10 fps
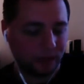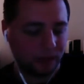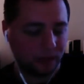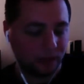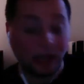
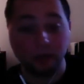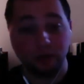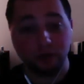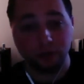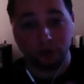allowed you
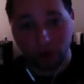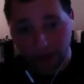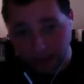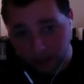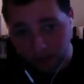to control
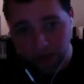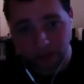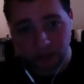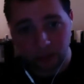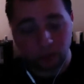any country
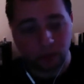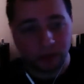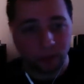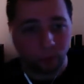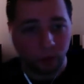in the world
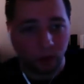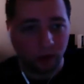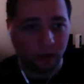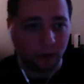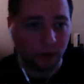in
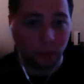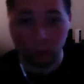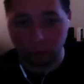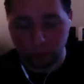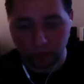World
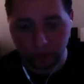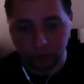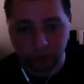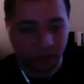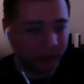War II. It
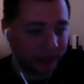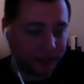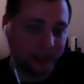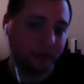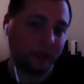started in
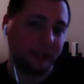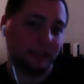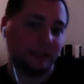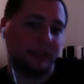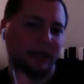
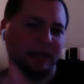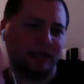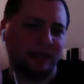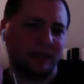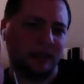1936 and
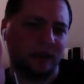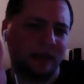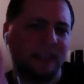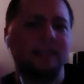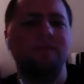ended in
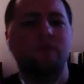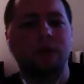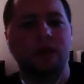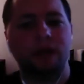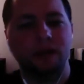
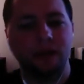1948.